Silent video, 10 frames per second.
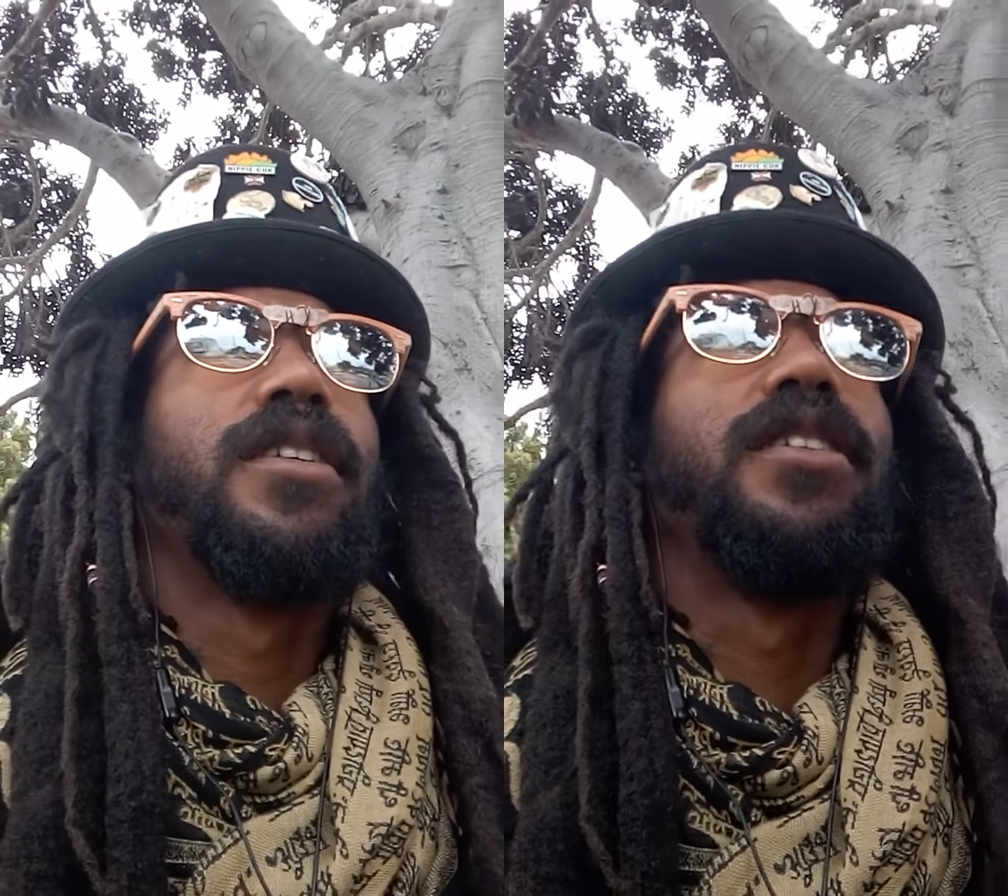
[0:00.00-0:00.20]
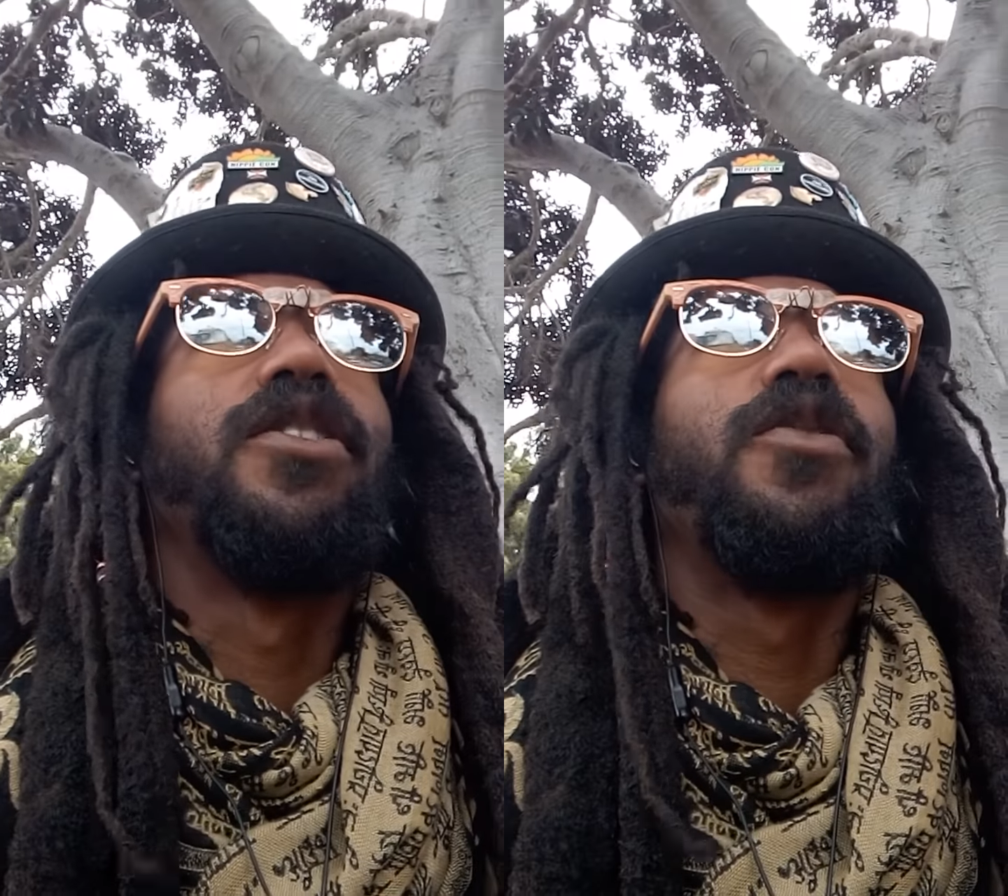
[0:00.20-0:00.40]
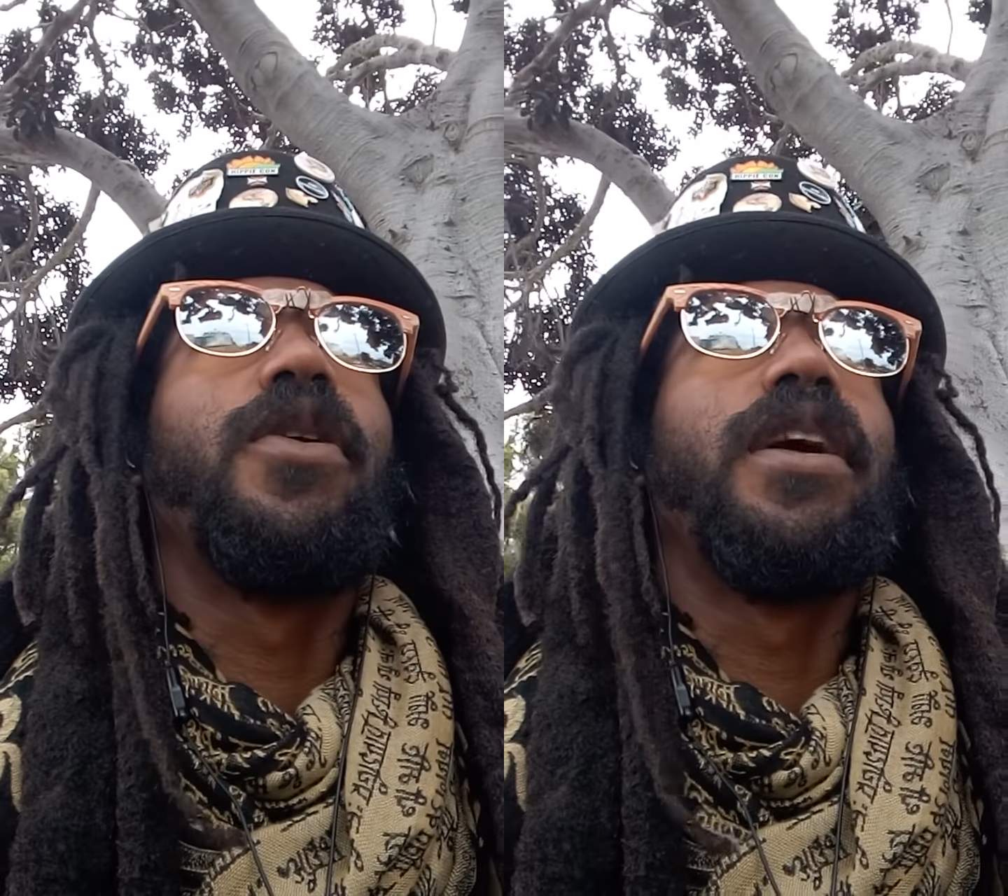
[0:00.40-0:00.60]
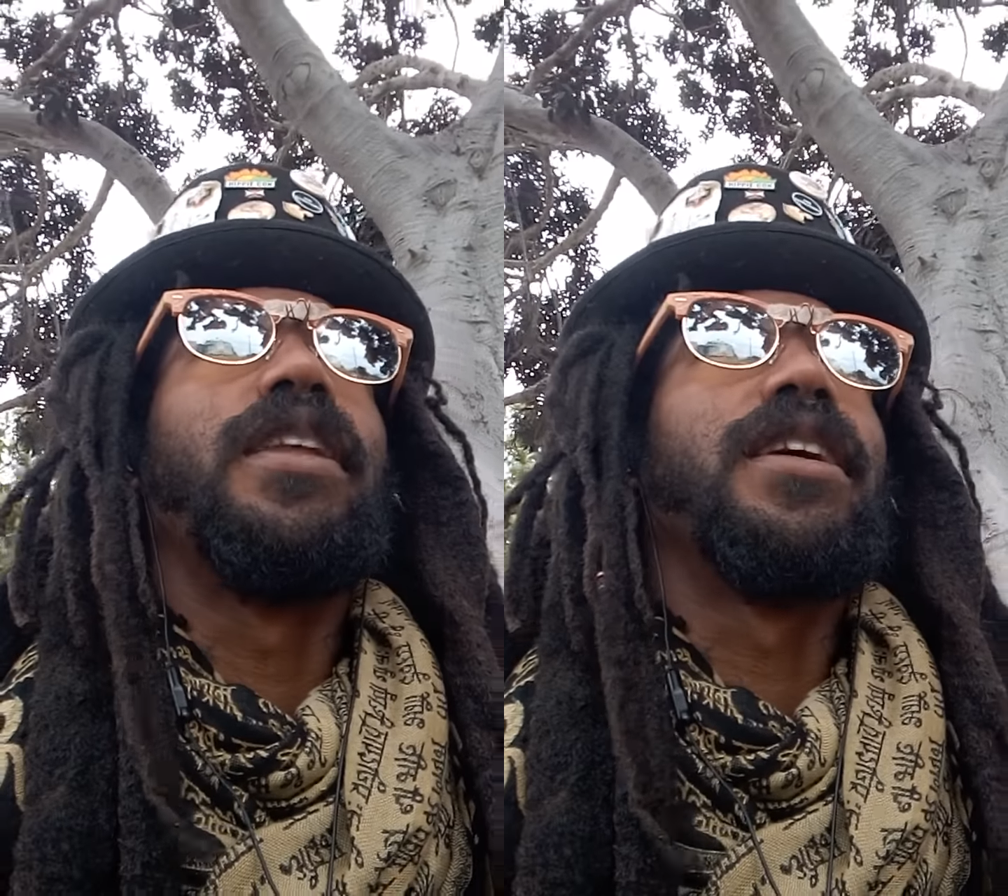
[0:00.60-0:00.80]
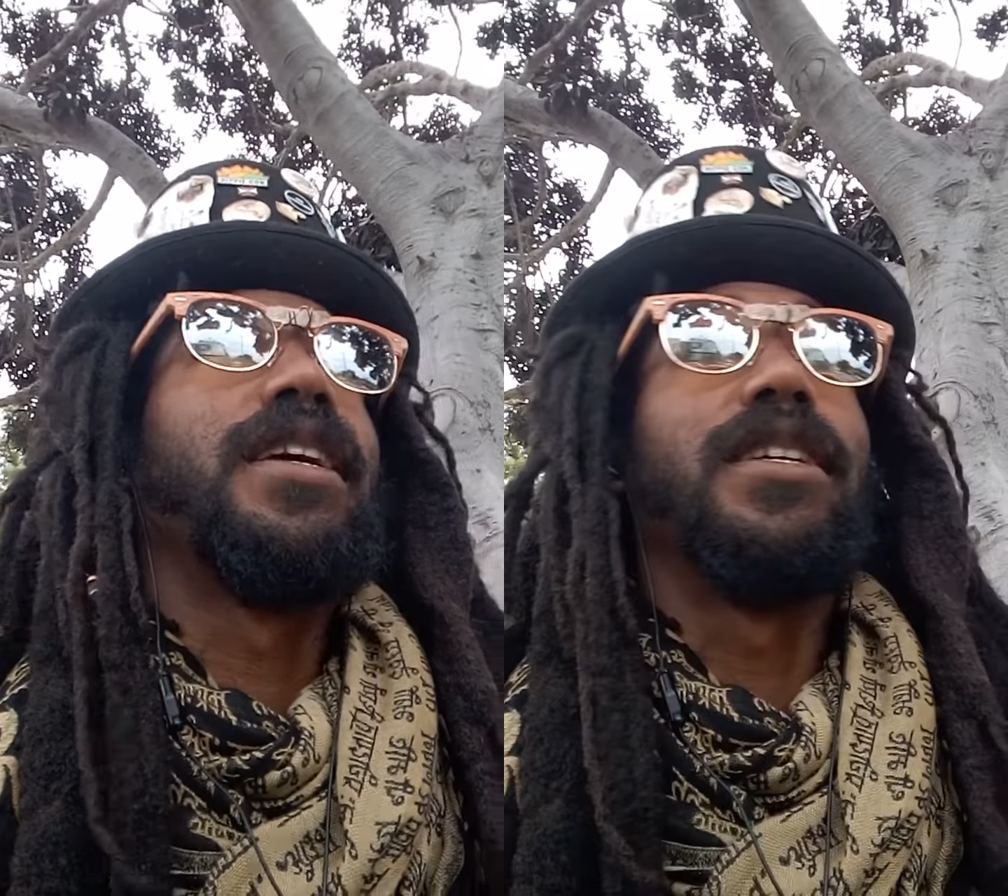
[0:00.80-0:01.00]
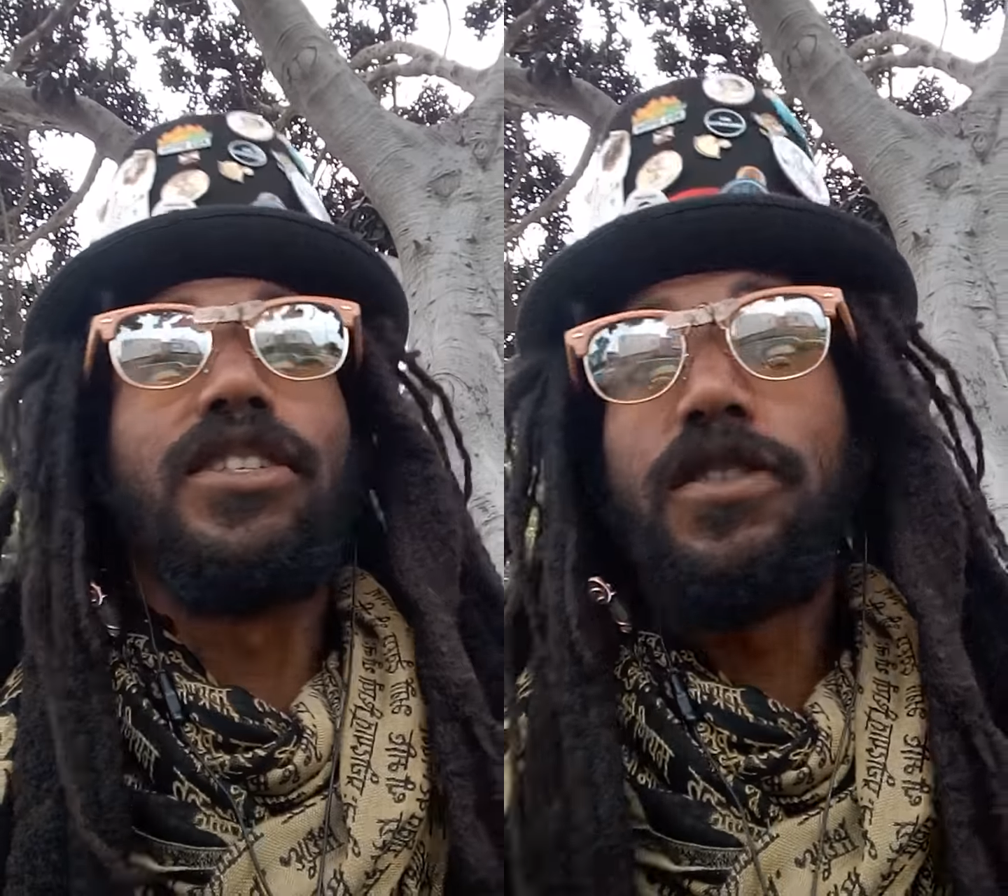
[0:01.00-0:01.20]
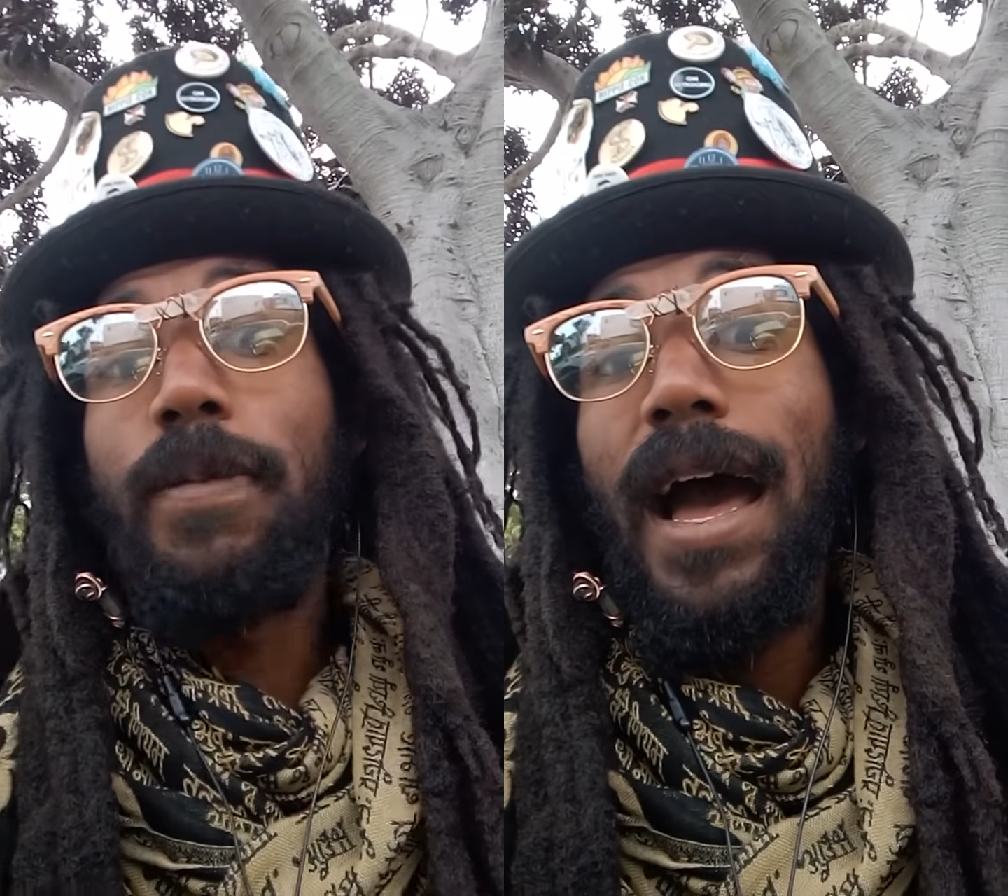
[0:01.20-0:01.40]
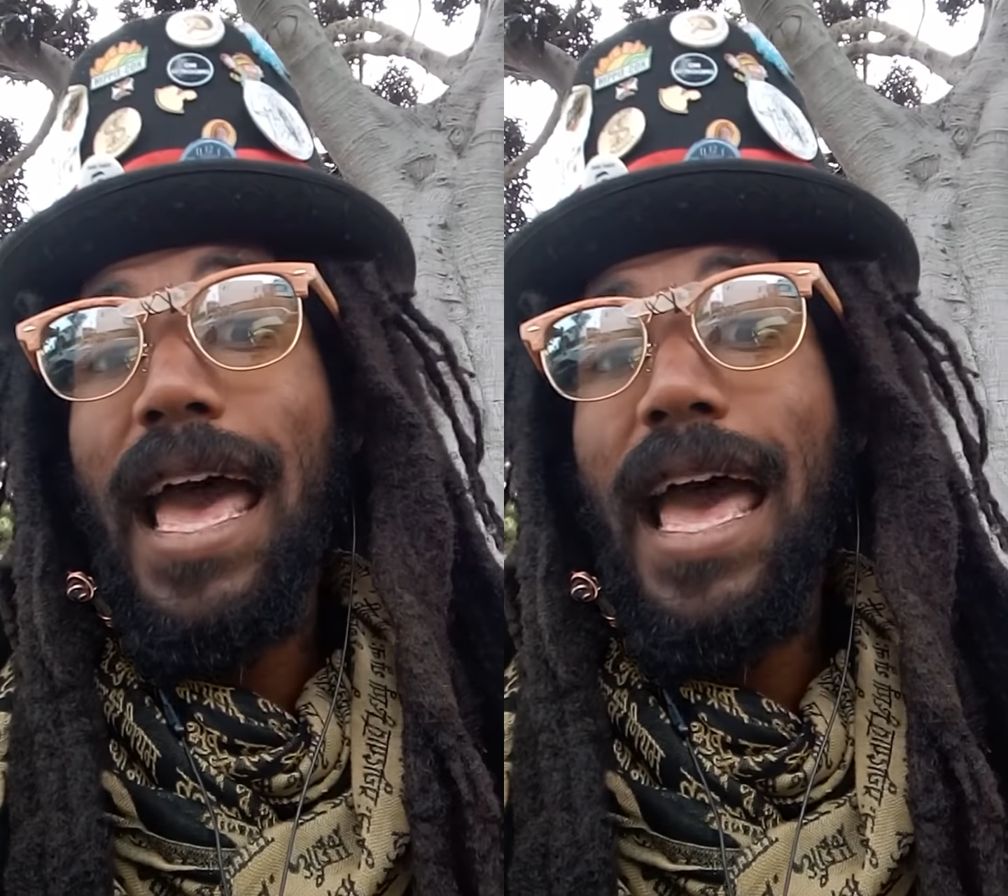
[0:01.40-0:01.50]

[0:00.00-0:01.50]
You know, and again, it's just about